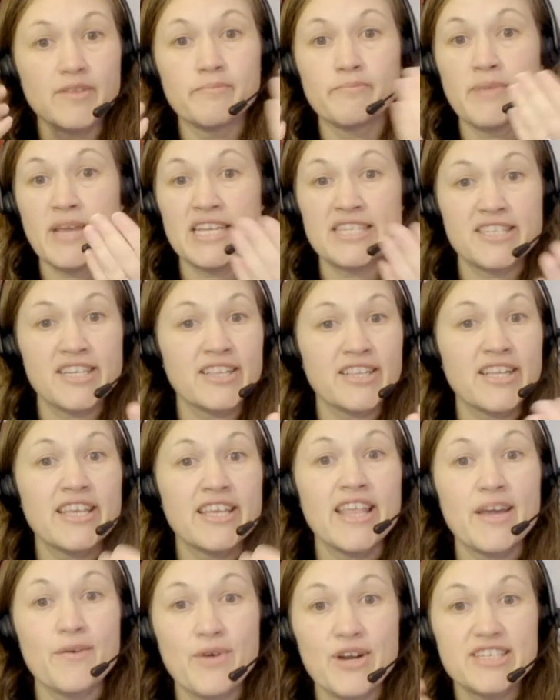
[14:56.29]
Basically,
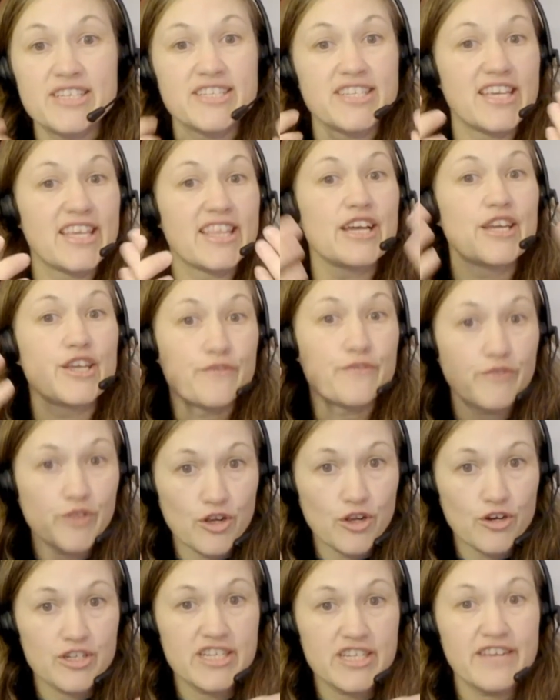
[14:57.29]
they want to see that you've
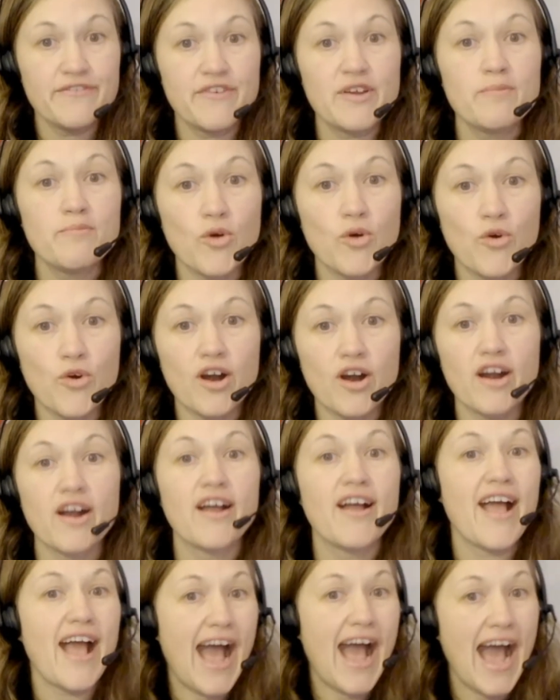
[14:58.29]
learned even more
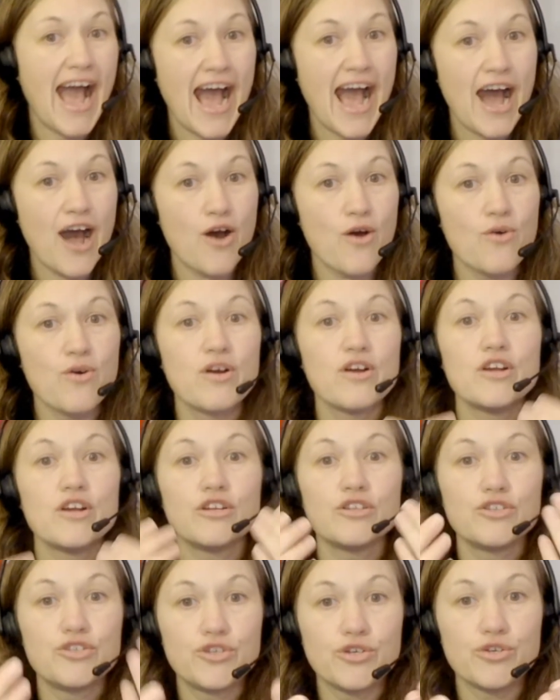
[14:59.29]
how
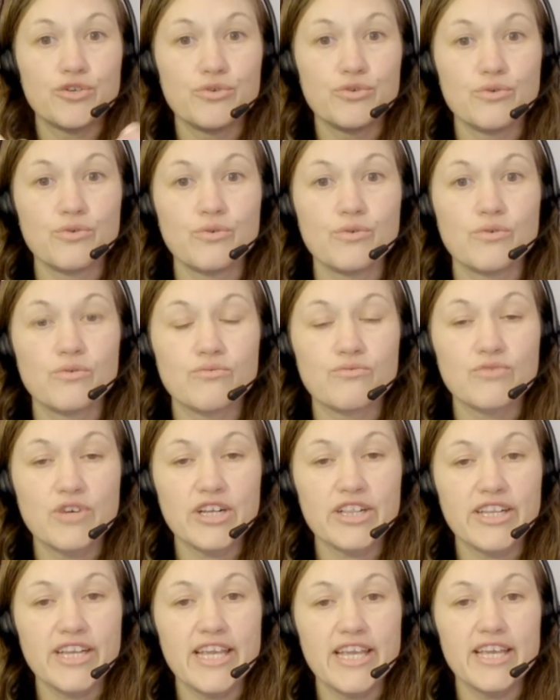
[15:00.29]
to
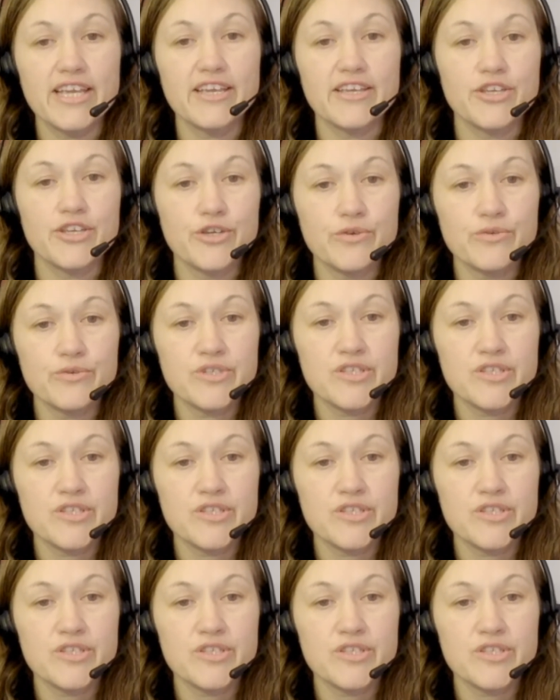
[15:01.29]
really use the